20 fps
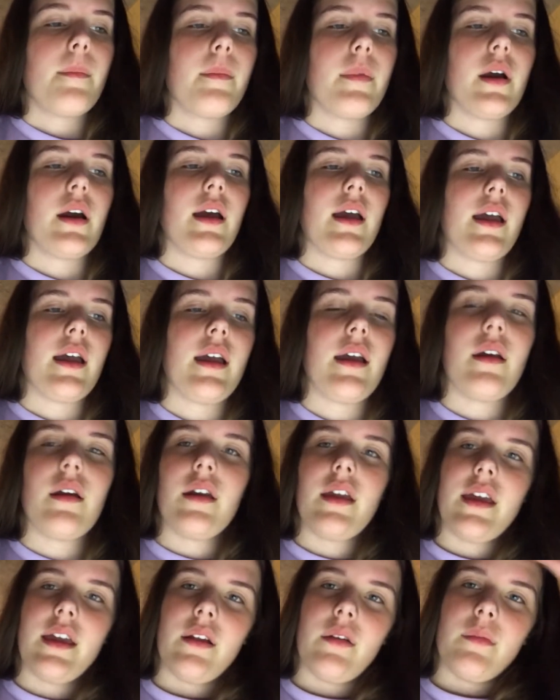but
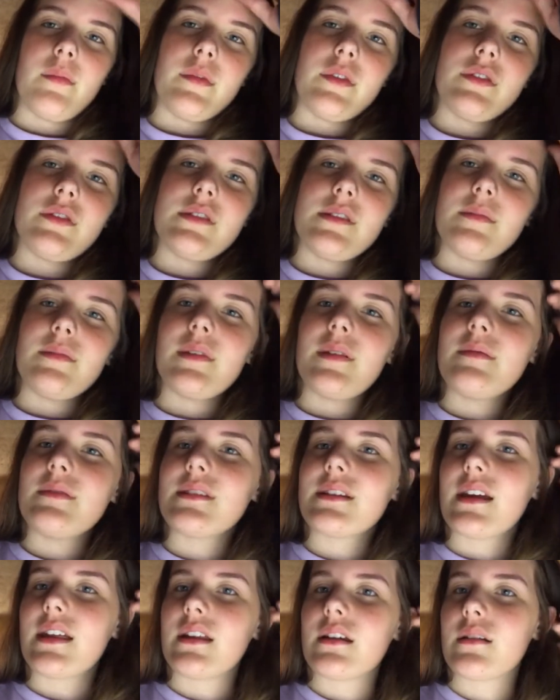it almost sometimes
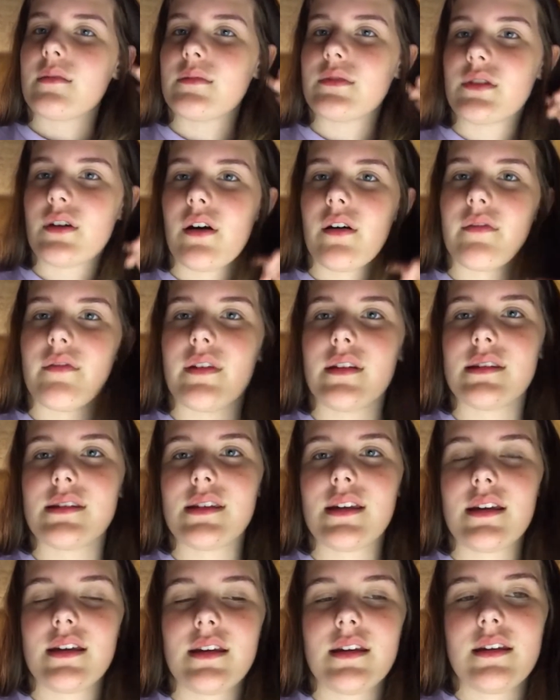it kind of comes off as
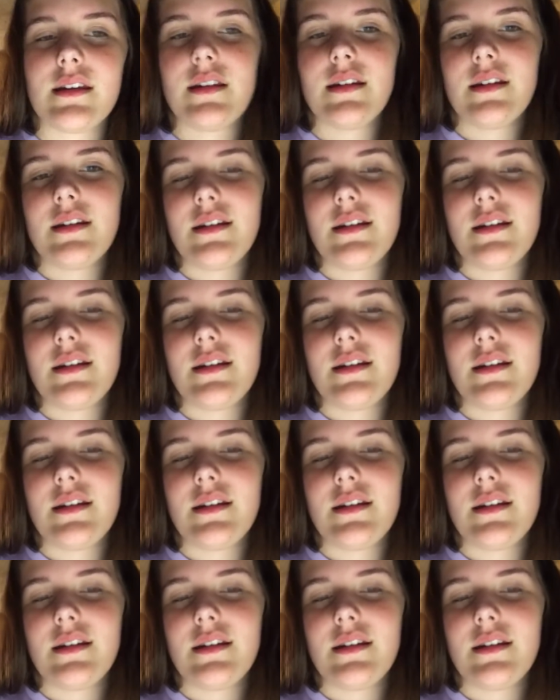like,